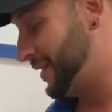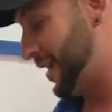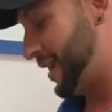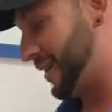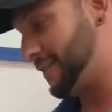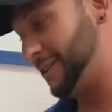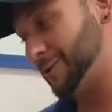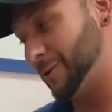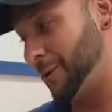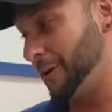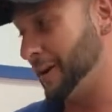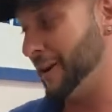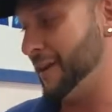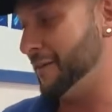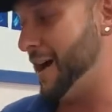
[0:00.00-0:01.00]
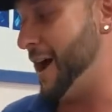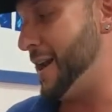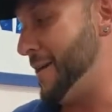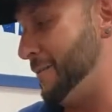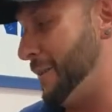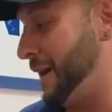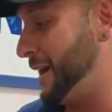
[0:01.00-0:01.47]
This orchid I've had
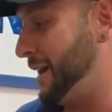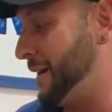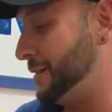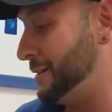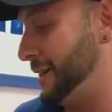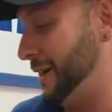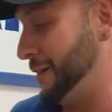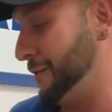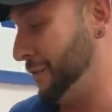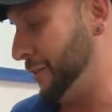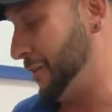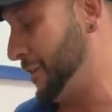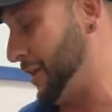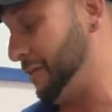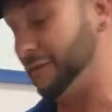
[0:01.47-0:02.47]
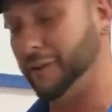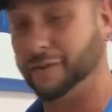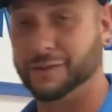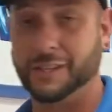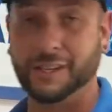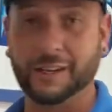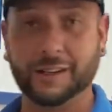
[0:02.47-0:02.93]
at my house now for about
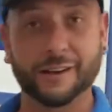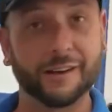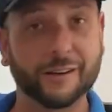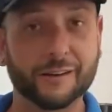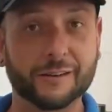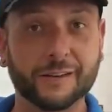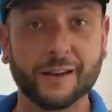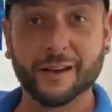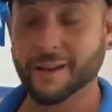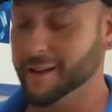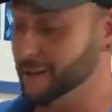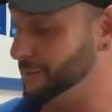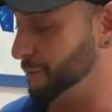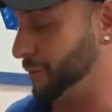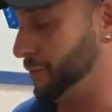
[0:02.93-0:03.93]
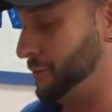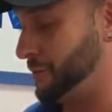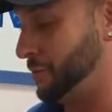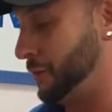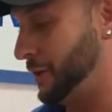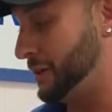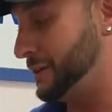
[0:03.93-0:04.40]
15 years. It blooms
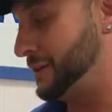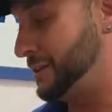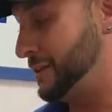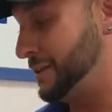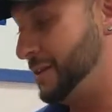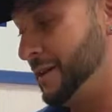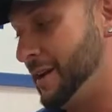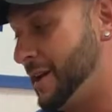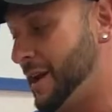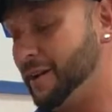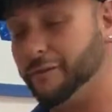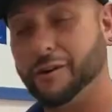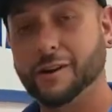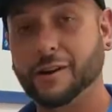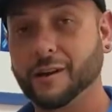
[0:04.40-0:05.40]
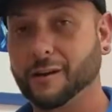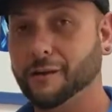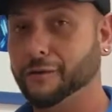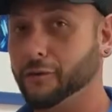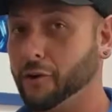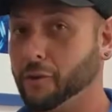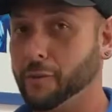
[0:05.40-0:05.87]
once every year
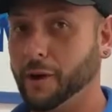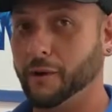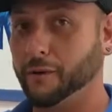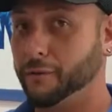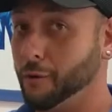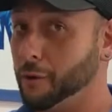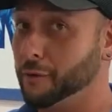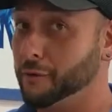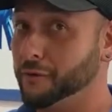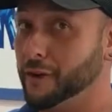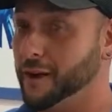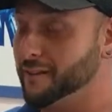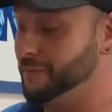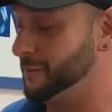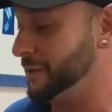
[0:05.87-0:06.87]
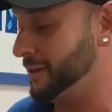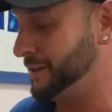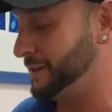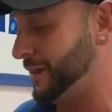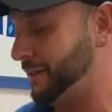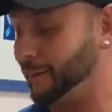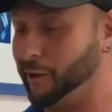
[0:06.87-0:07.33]
for about 4 or 5 months.
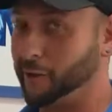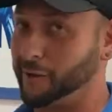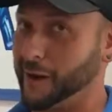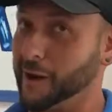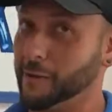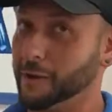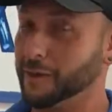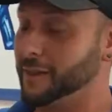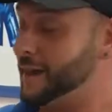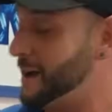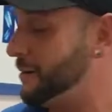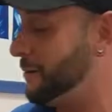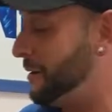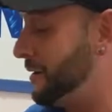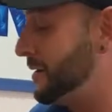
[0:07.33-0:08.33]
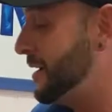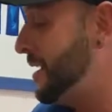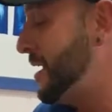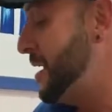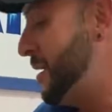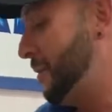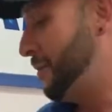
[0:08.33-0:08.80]
I lucked out with that one.
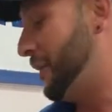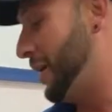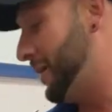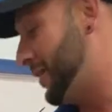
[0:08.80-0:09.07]
But if